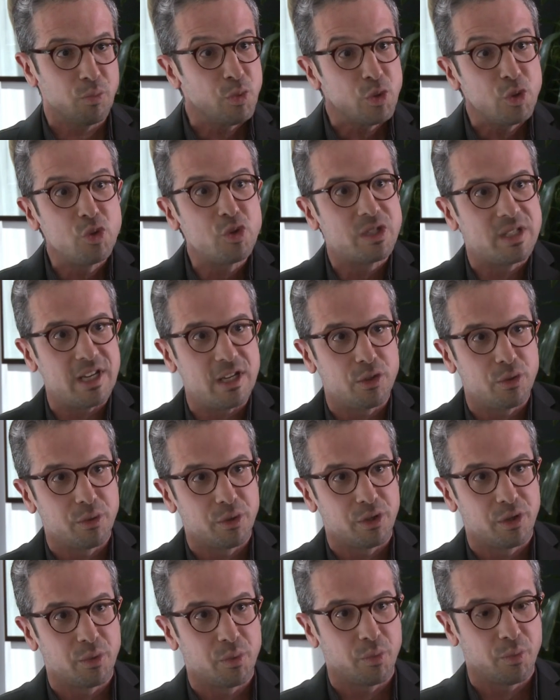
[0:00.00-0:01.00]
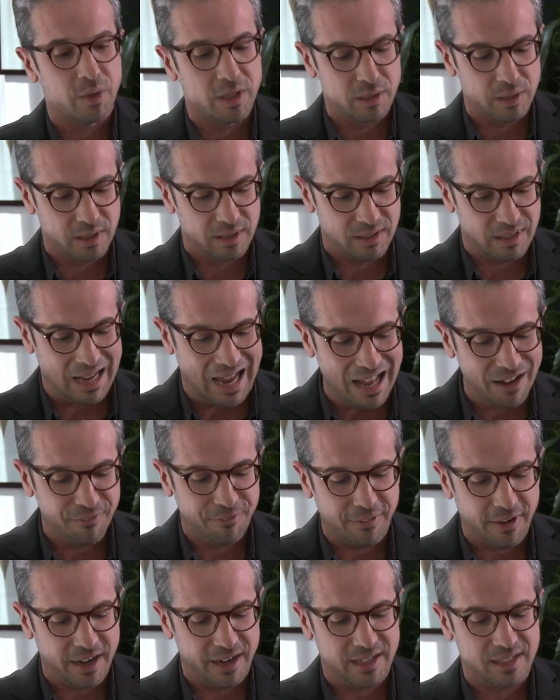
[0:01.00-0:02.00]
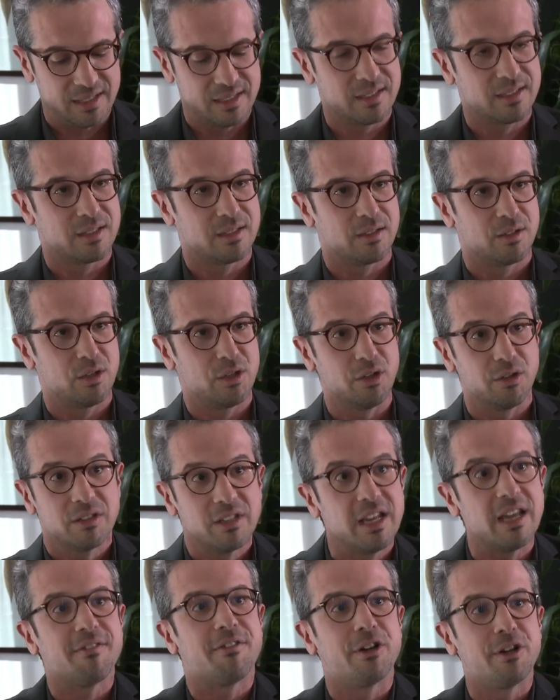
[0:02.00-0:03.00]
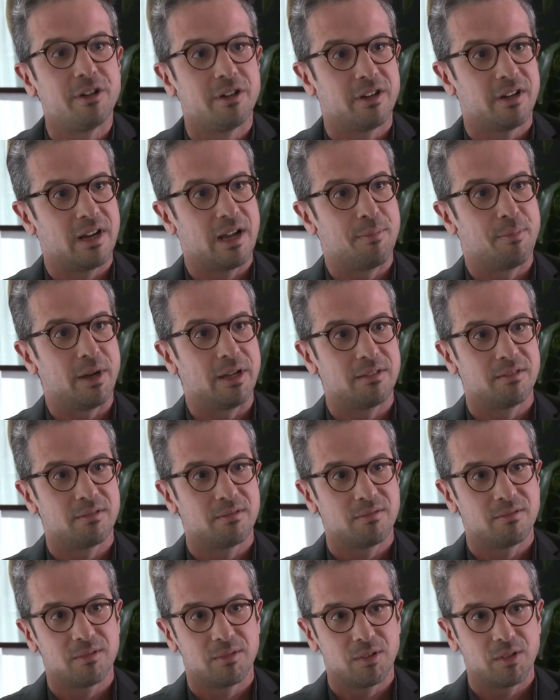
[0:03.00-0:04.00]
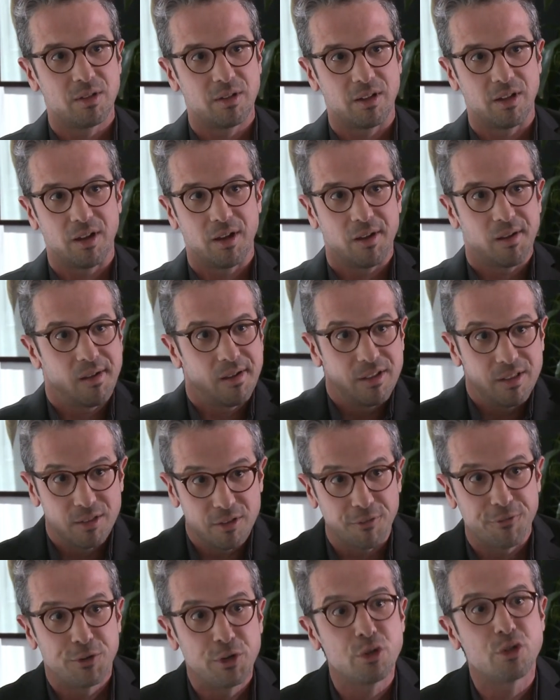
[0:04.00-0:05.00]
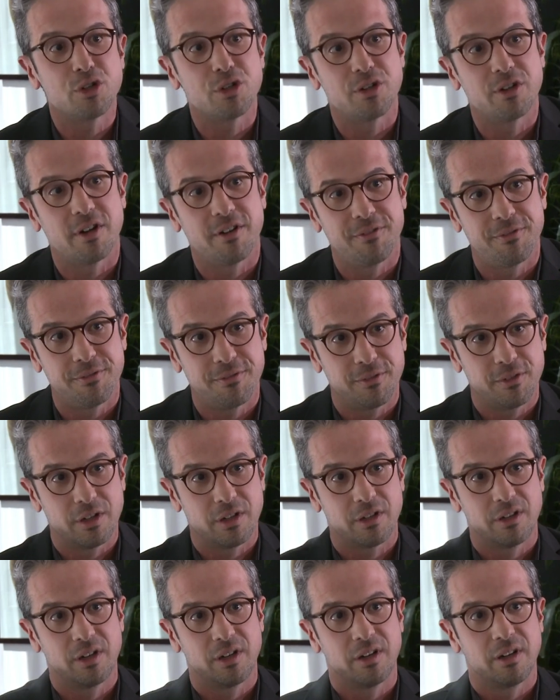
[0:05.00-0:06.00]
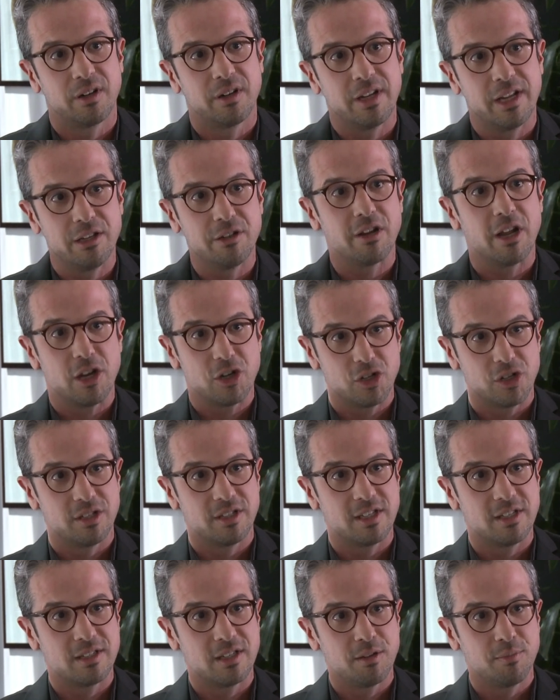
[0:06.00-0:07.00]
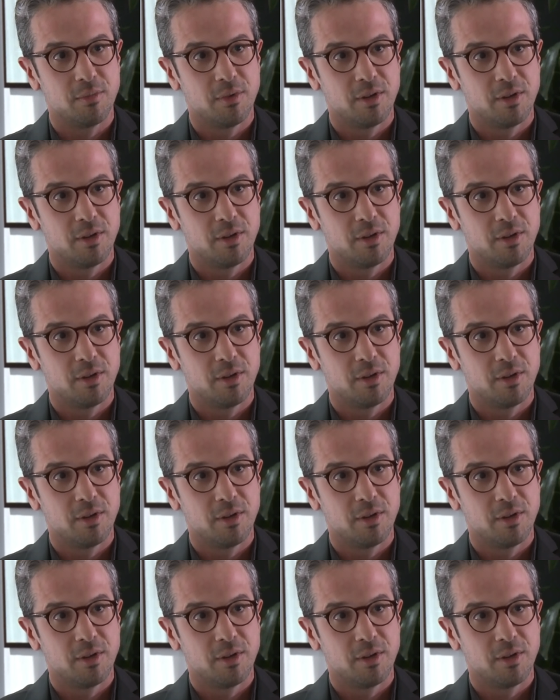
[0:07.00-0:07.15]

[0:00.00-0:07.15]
you say to her? What advice you'd give her about the future of our education system?